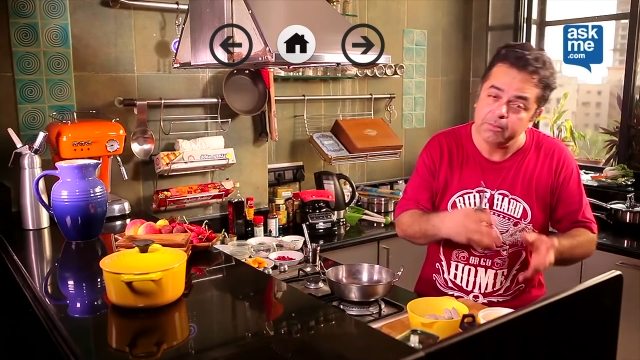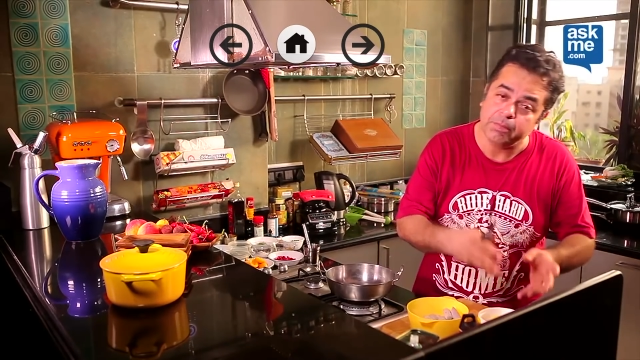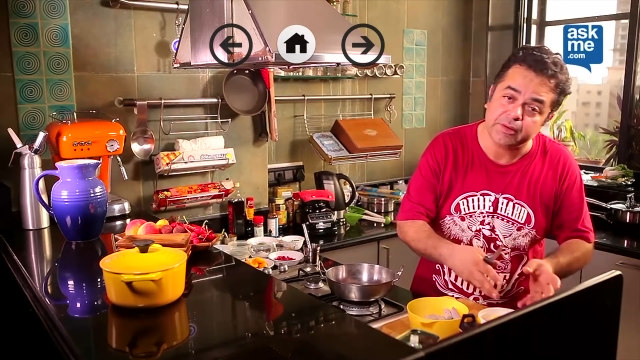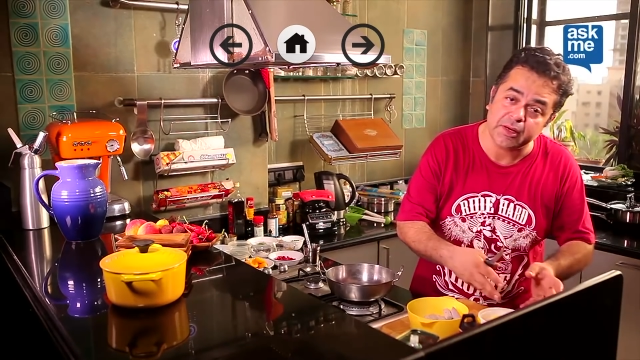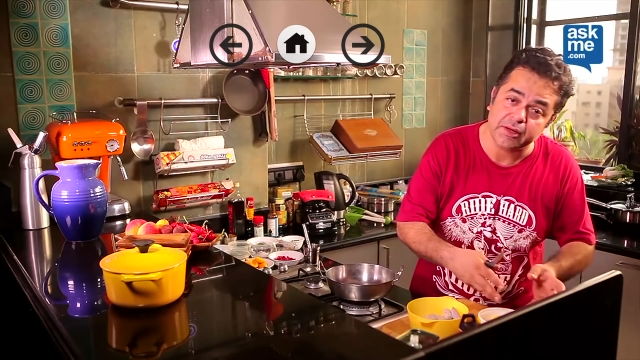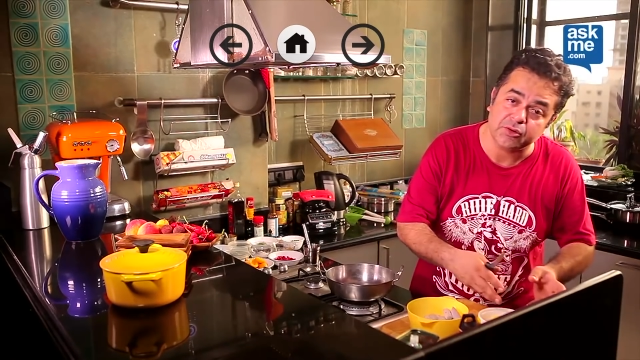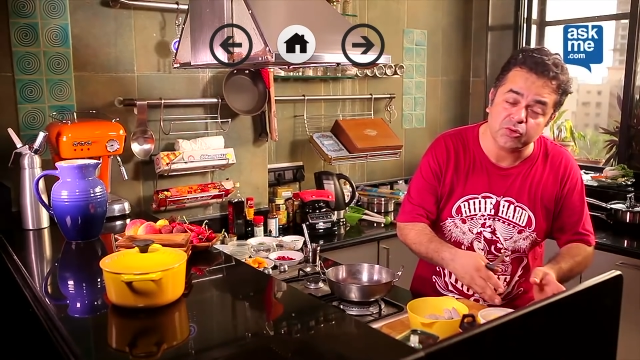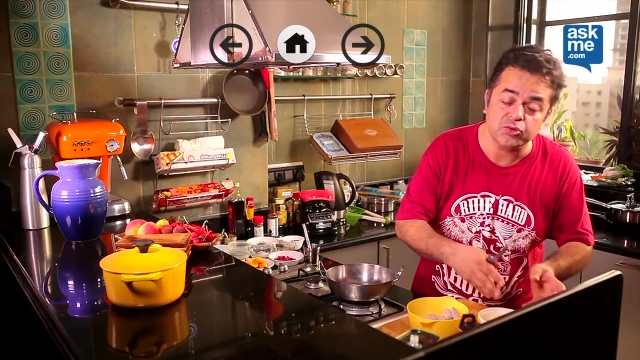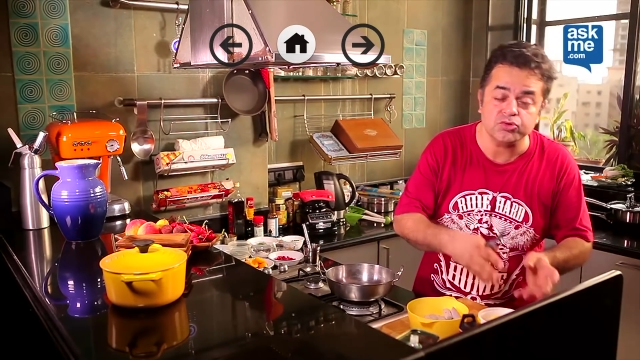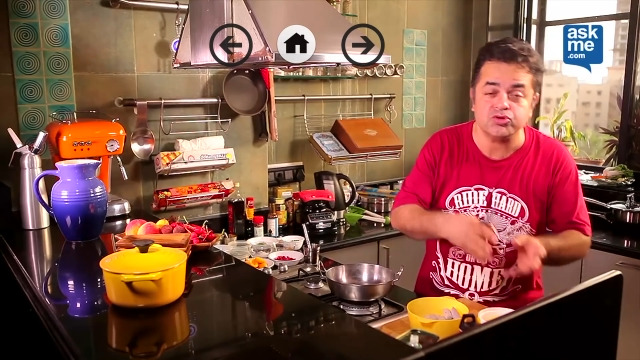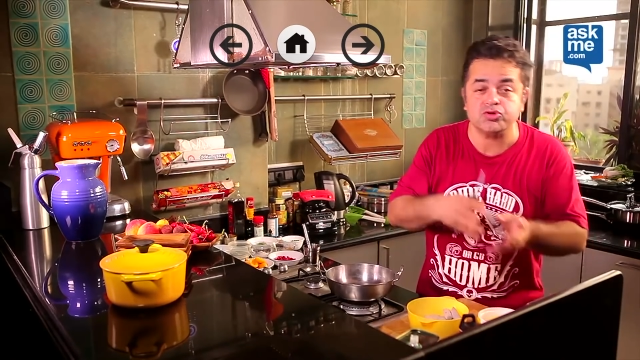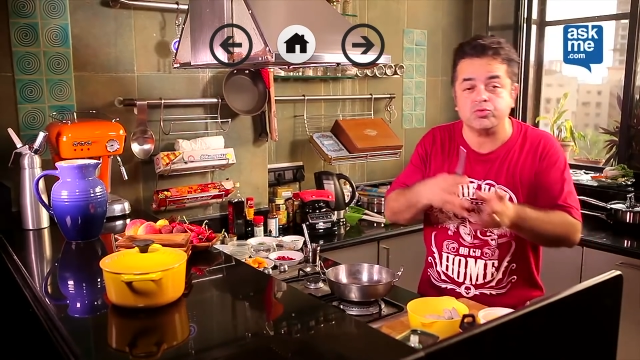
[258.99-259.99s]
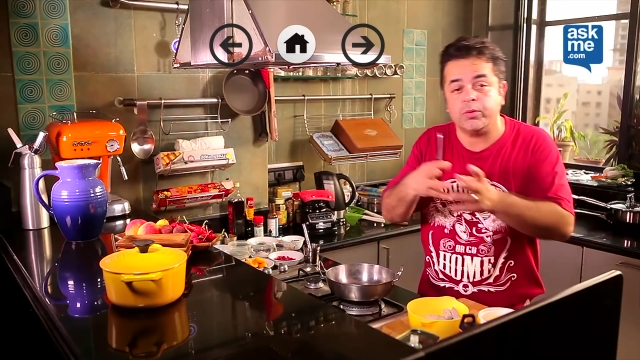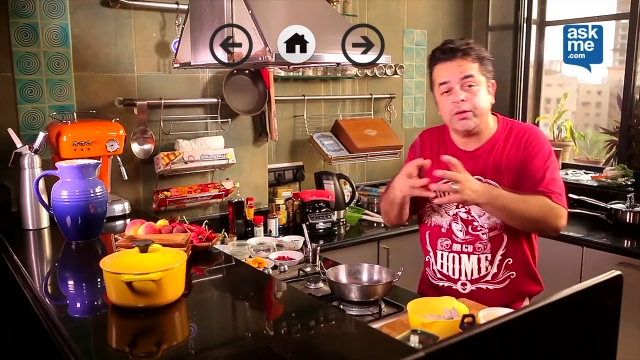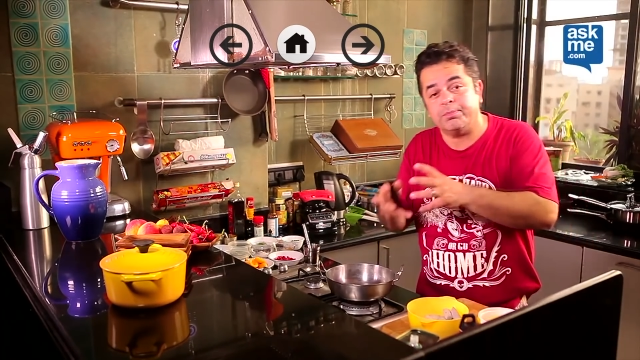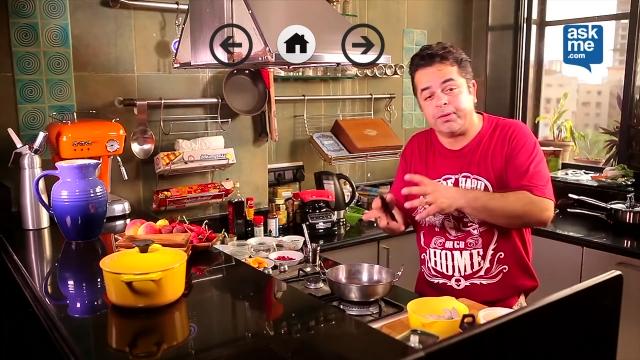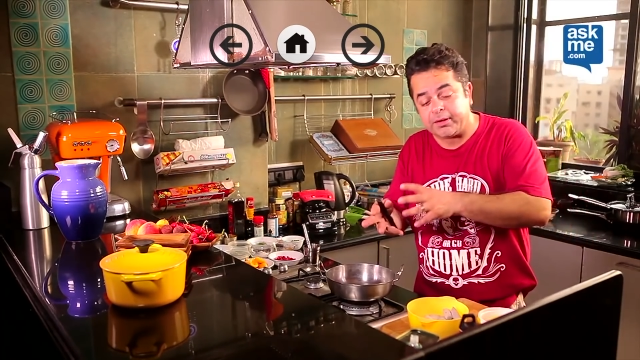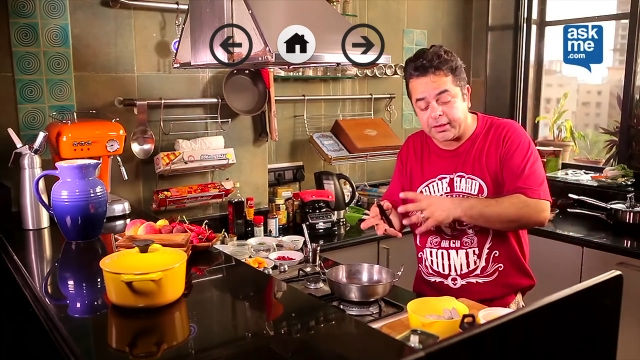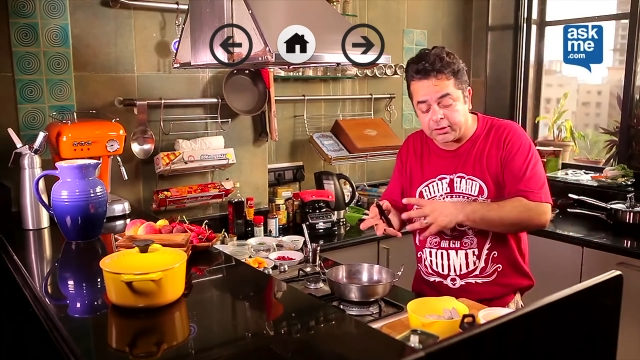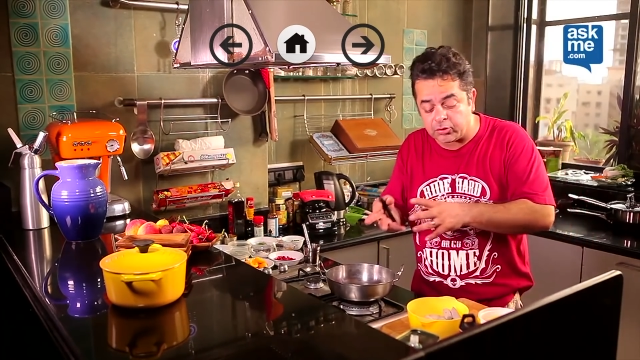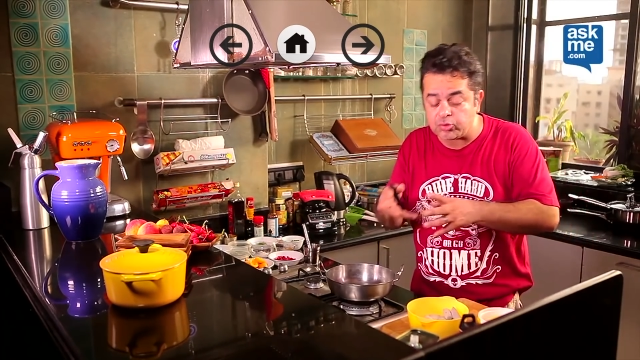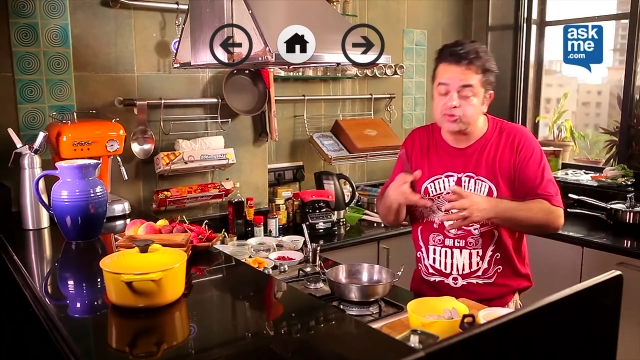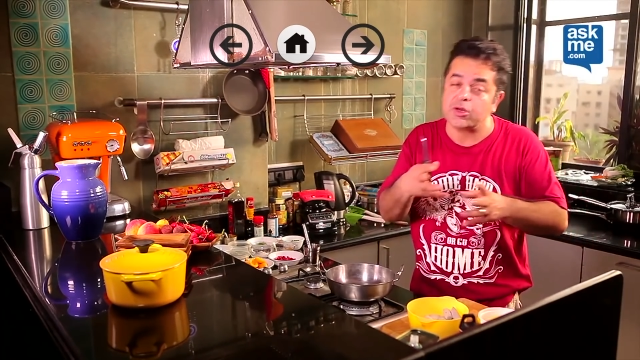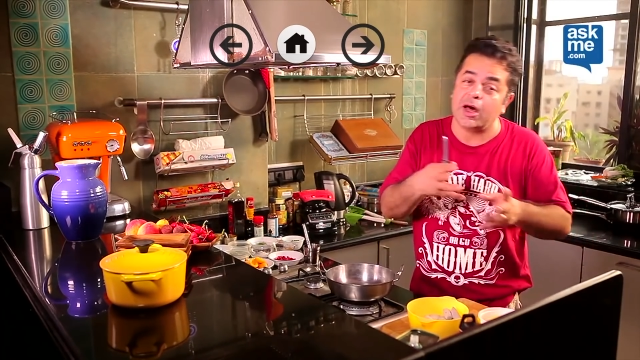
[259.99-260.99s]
potatoes, sweet potatoes,